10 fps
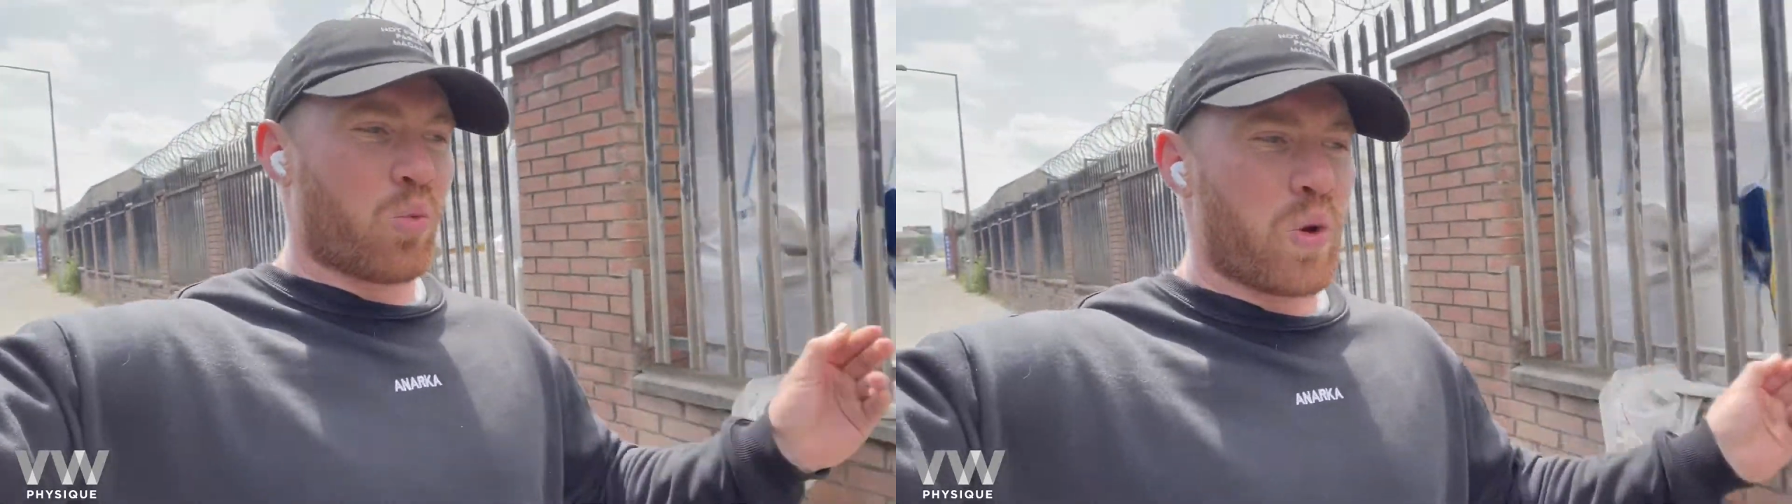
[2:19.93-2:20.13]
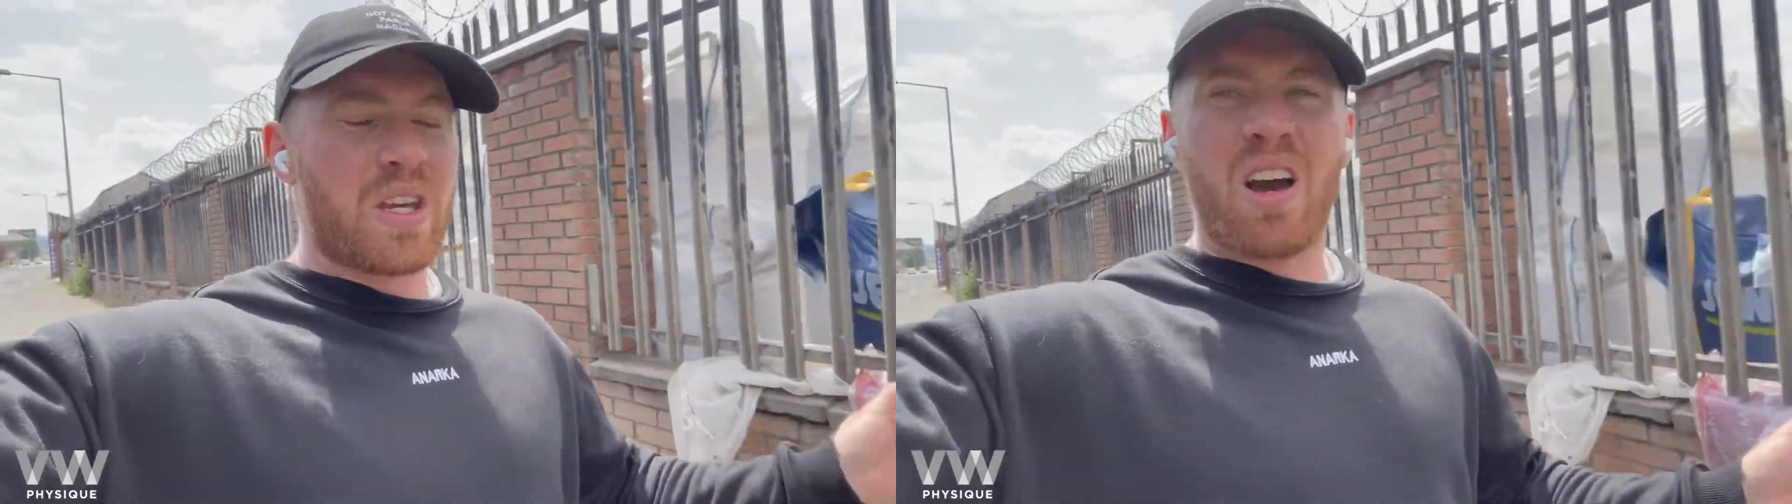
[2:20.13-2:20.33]

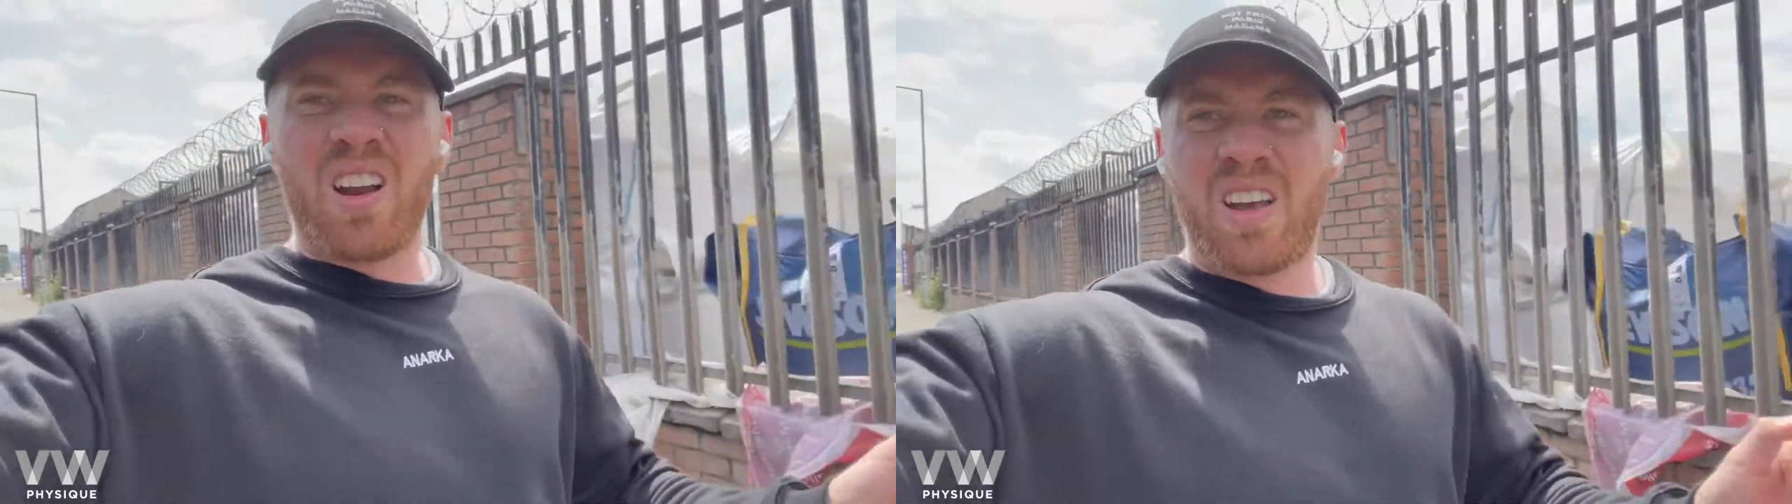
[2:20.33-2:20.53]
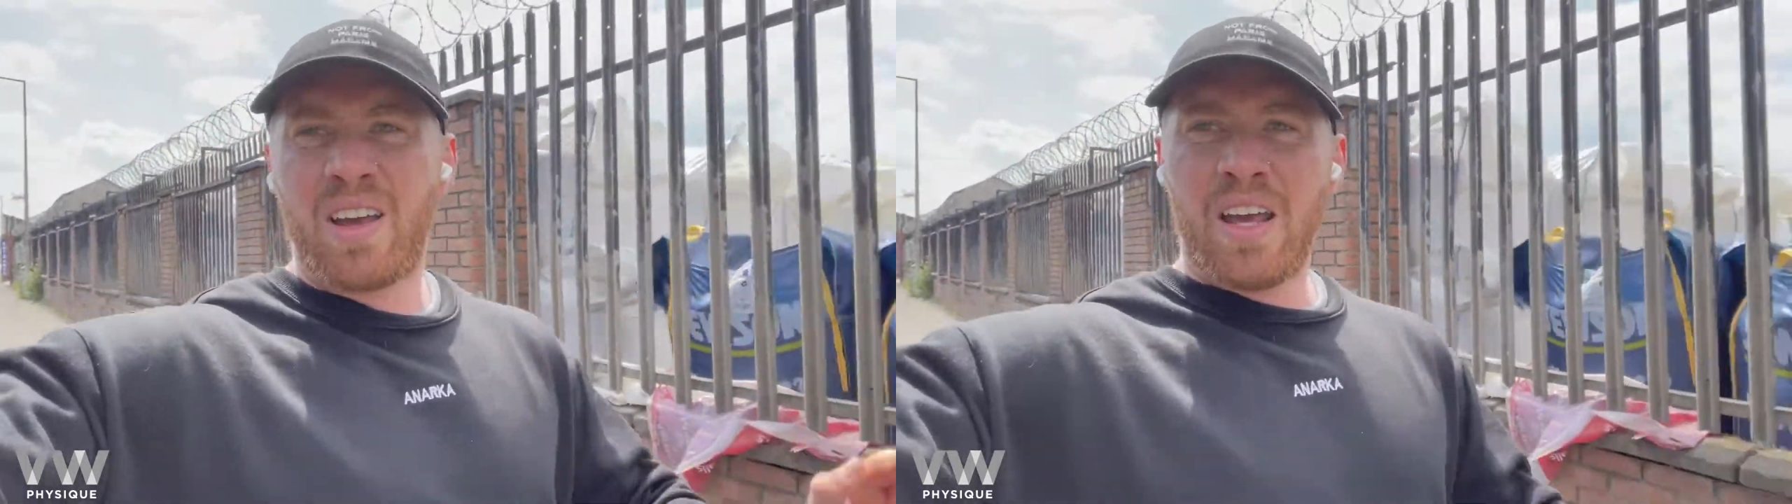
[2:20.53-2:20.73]
weaker,
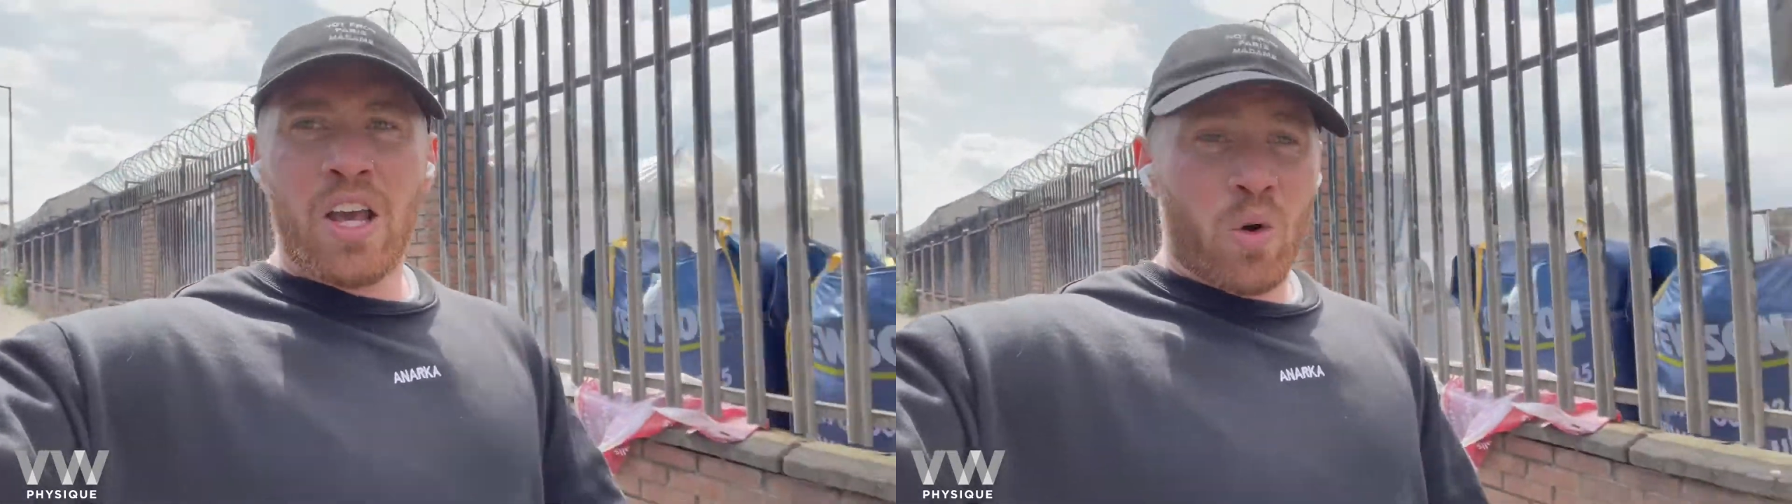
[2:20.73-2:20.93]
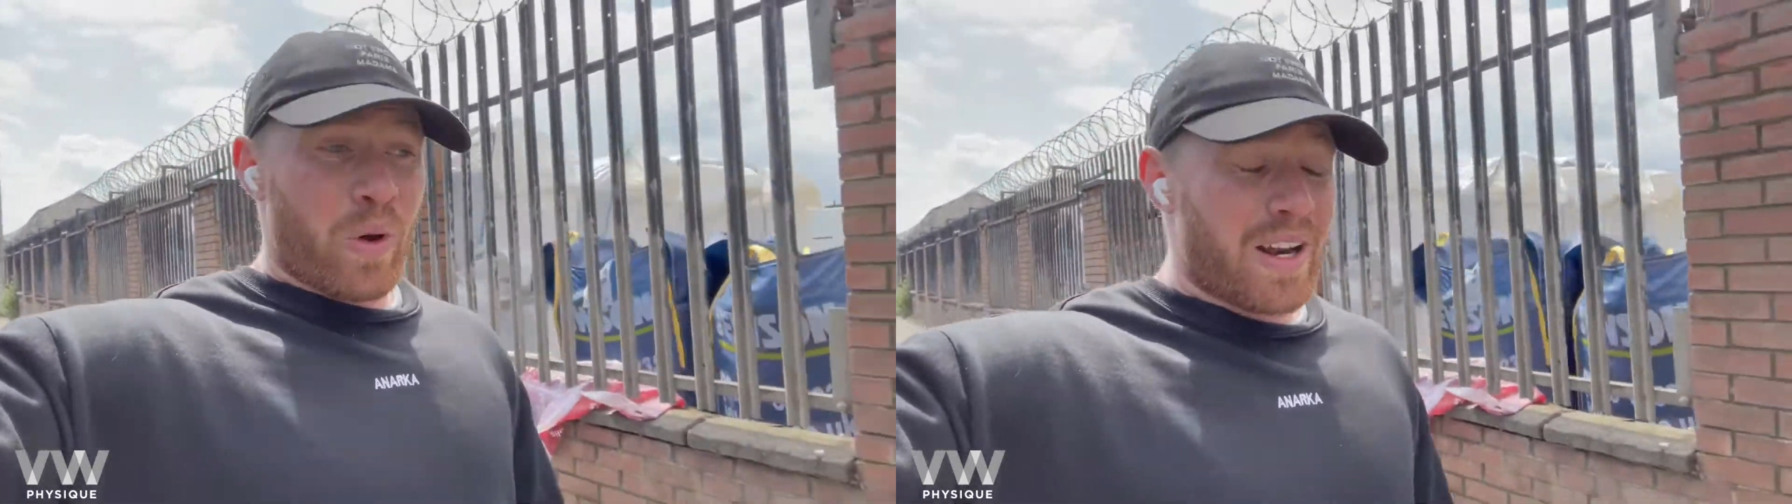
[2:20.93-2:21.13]

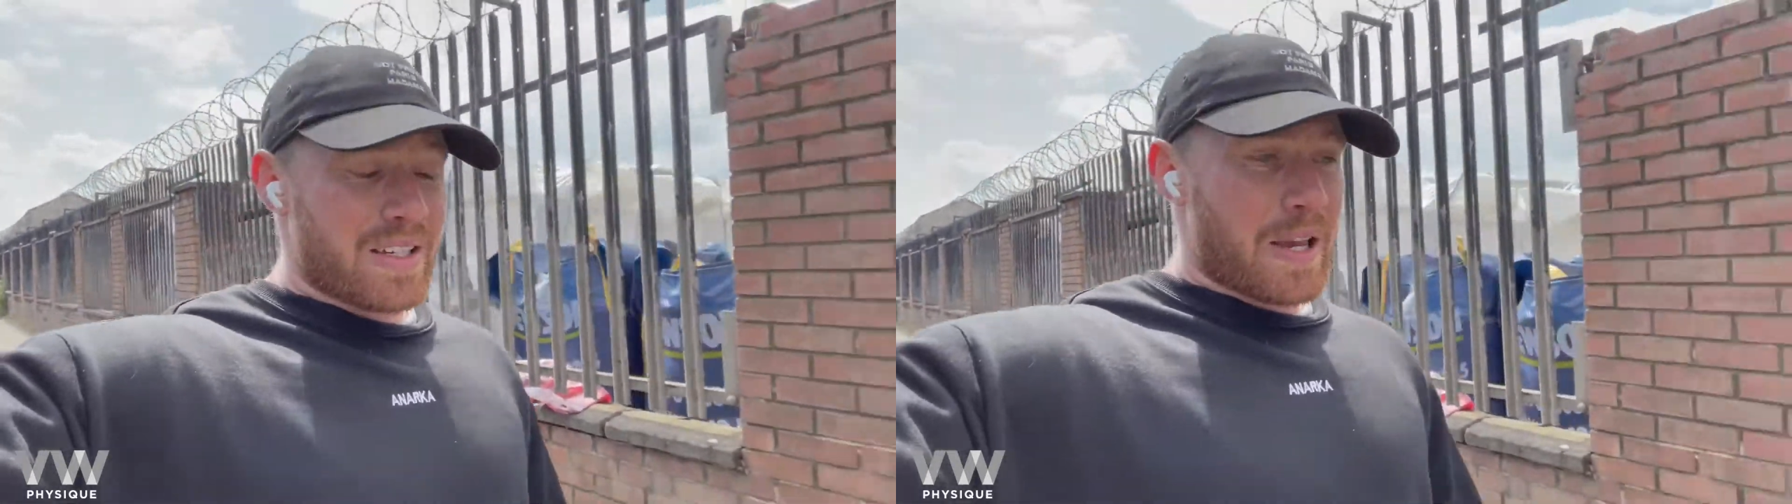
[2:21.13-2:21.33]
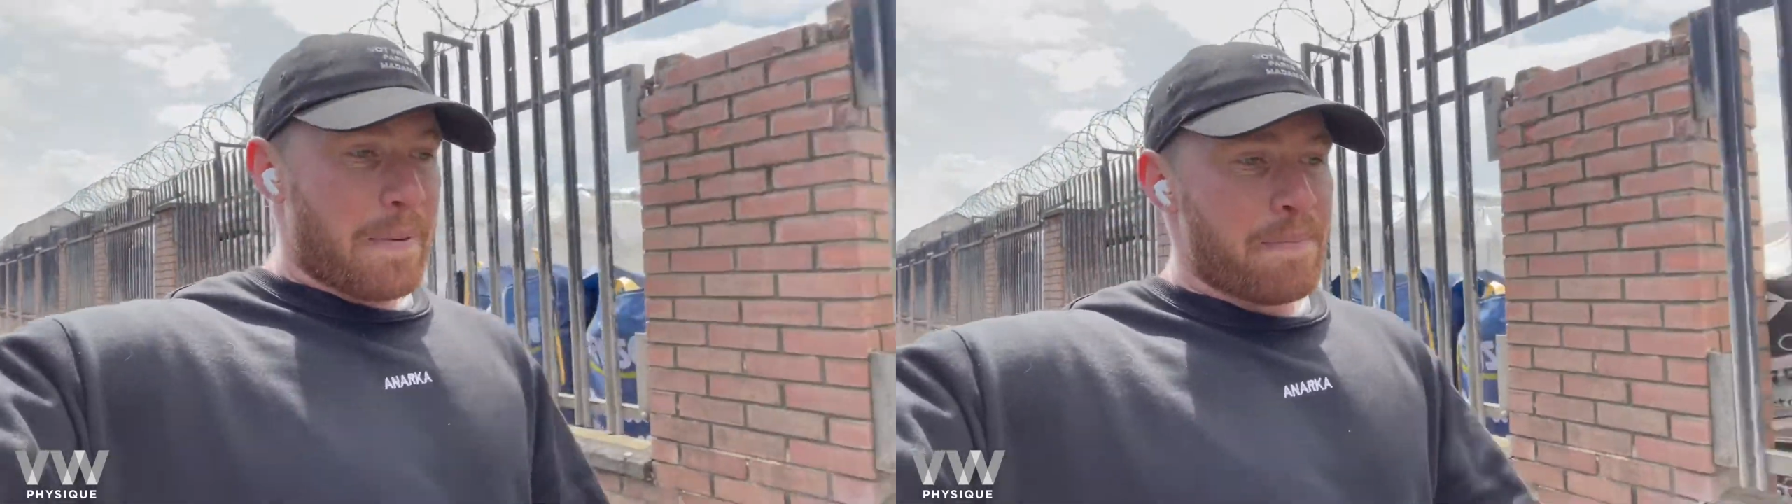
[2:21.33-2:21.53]
whereas